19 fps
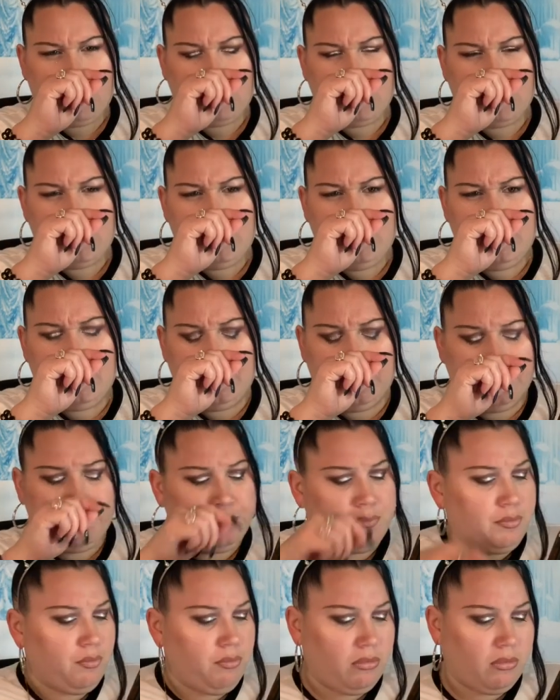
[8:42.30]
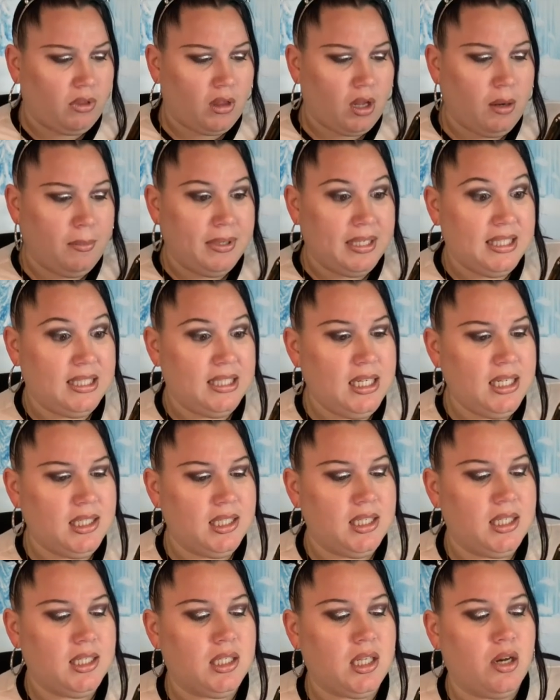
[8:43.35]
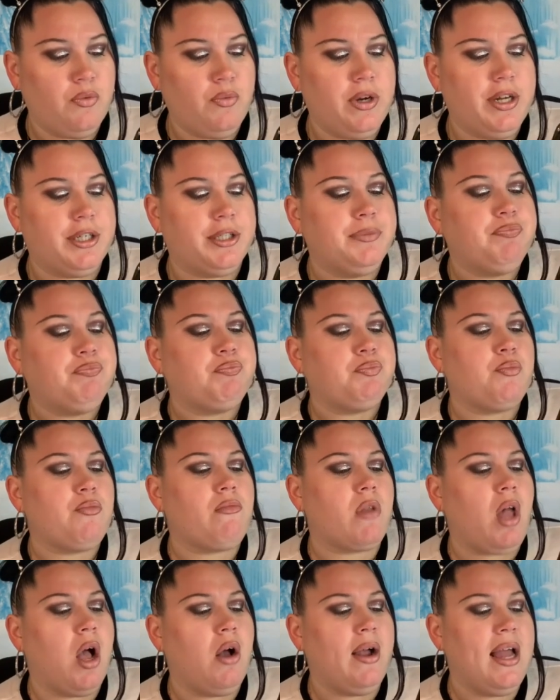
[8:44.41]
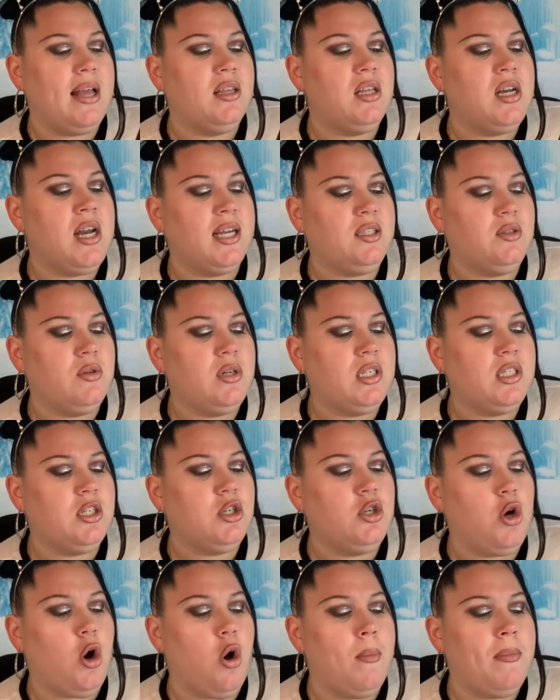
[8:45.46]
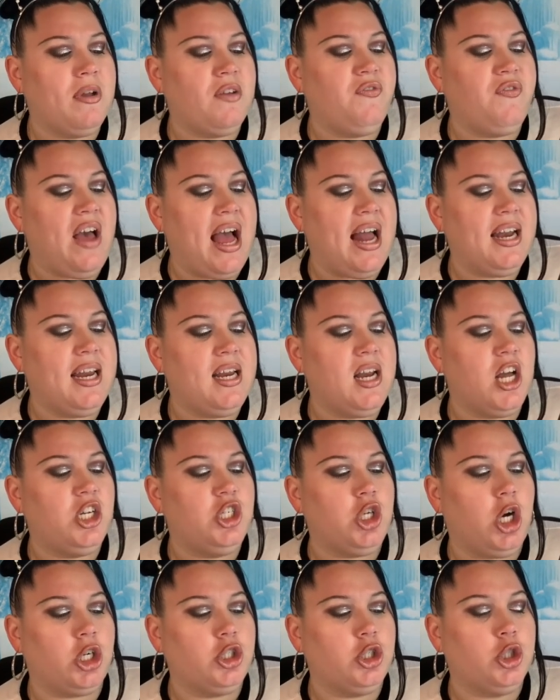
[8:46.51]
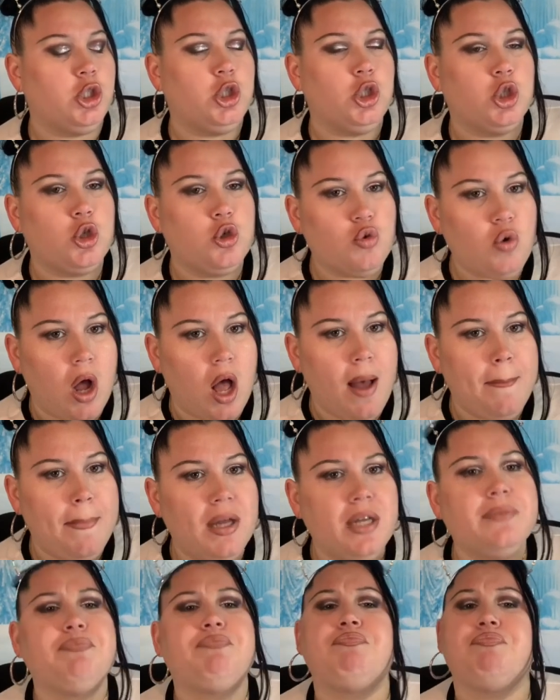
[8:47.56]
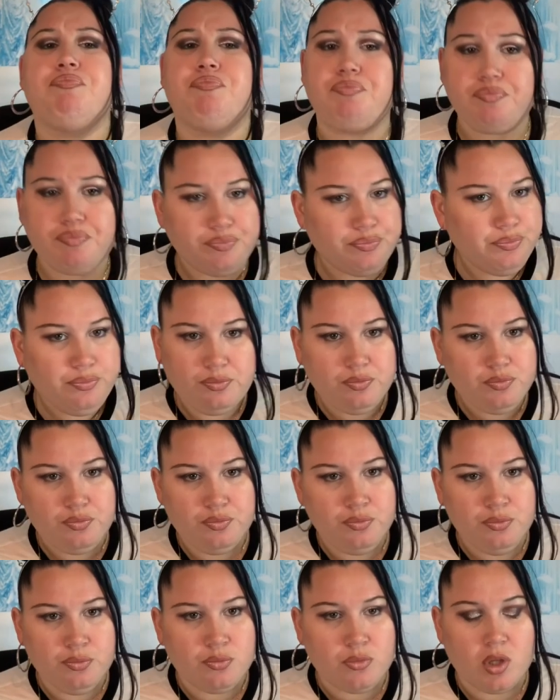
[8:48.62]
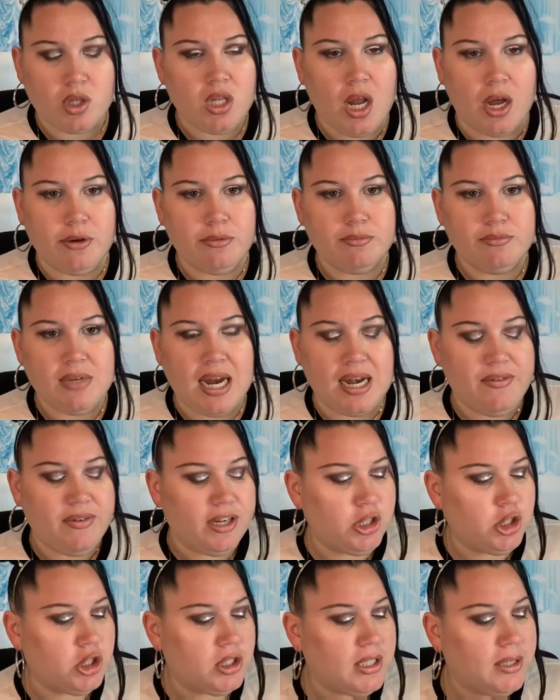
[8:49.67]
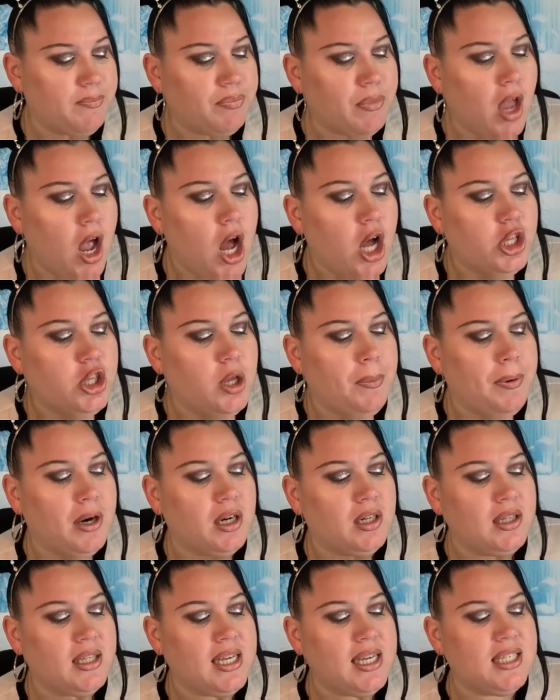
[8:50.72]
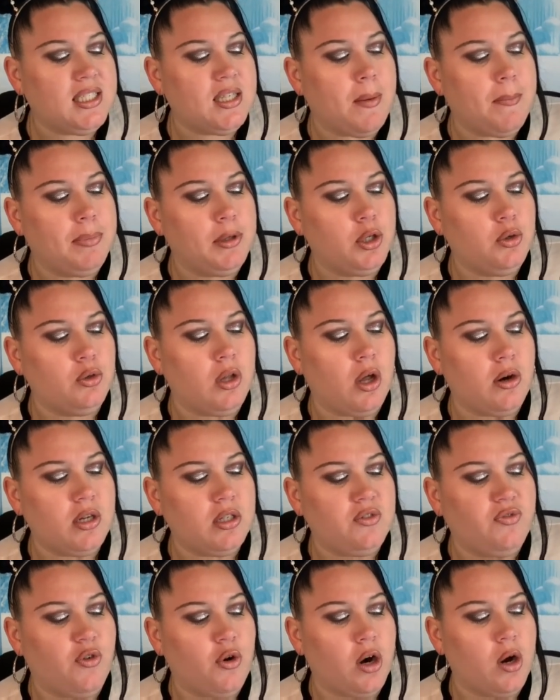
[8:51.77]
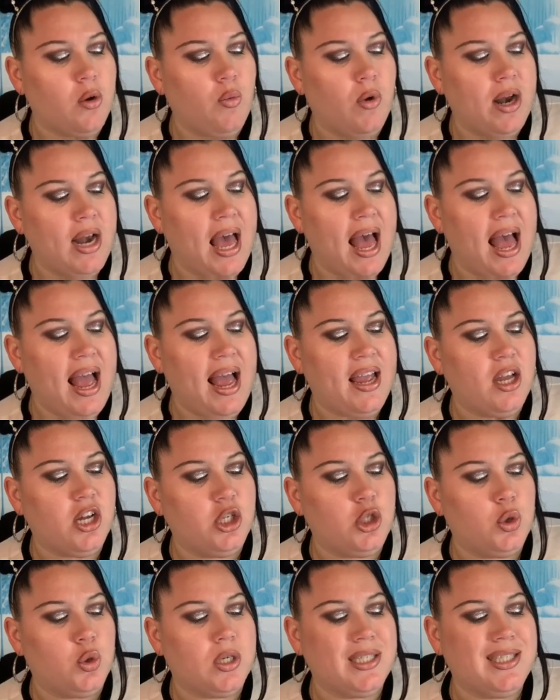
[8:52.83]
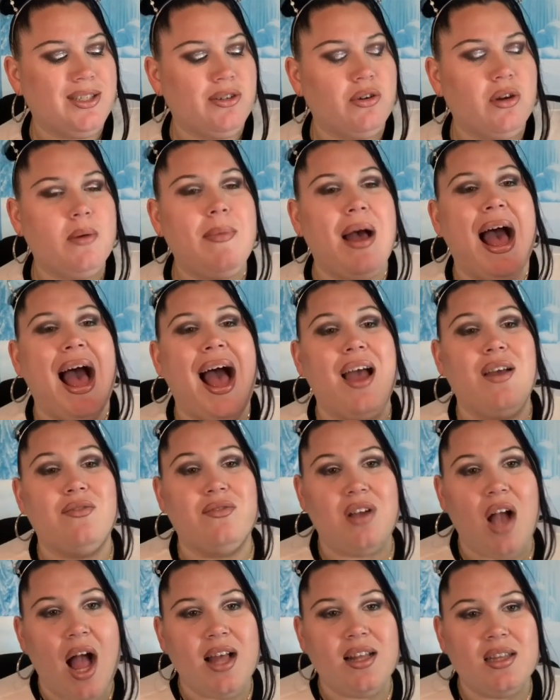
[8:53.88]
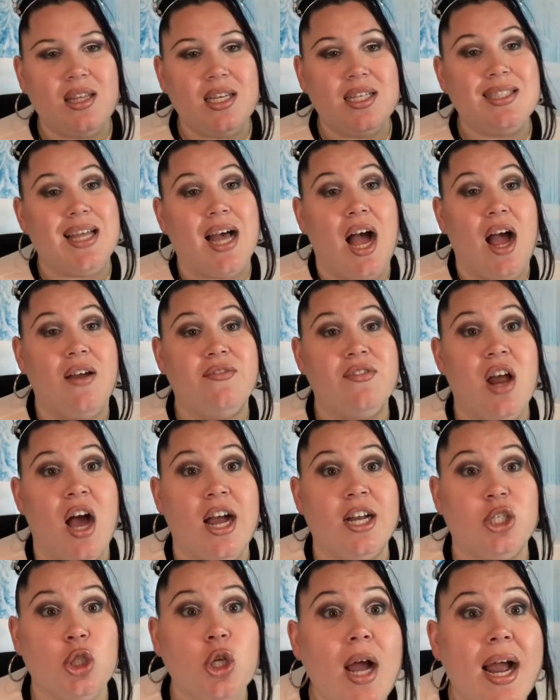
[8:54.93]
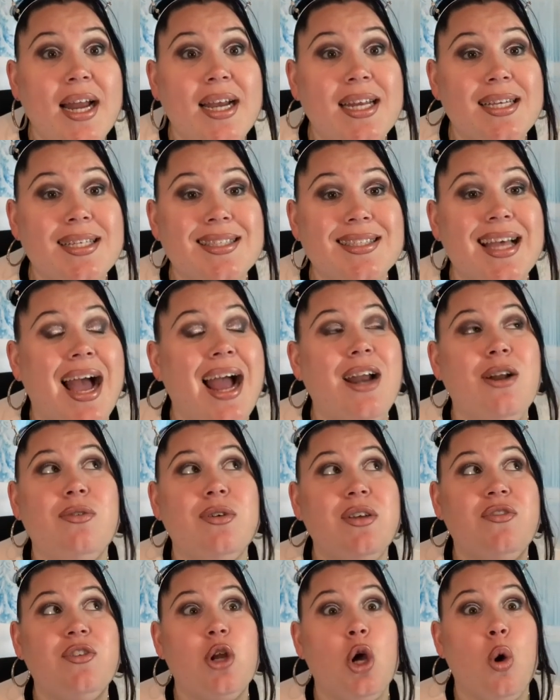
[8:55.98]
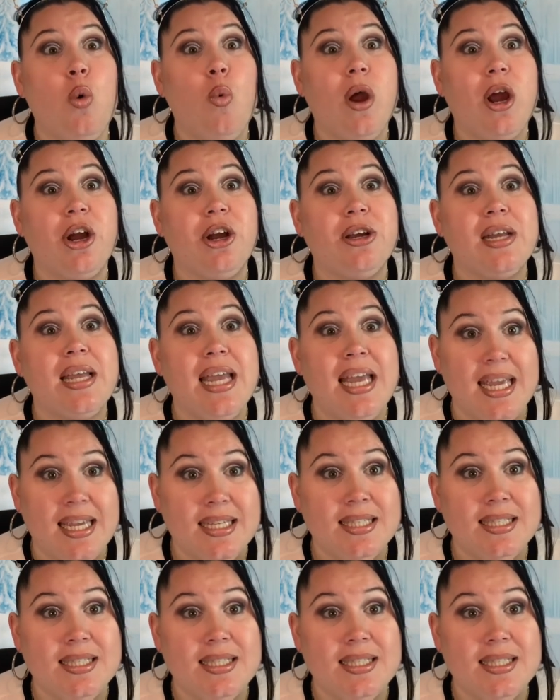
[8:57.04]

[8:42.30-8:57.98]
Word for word: Mmm, my sneezing is unreal. Okay, the next one is the Gold McFadden Dr. Scrub. No, not even interested. The Purlisse Blue Lotus 4-in-1 Eye Adore Serum. I've gotten this. I've not tried this. I don't even know where it is.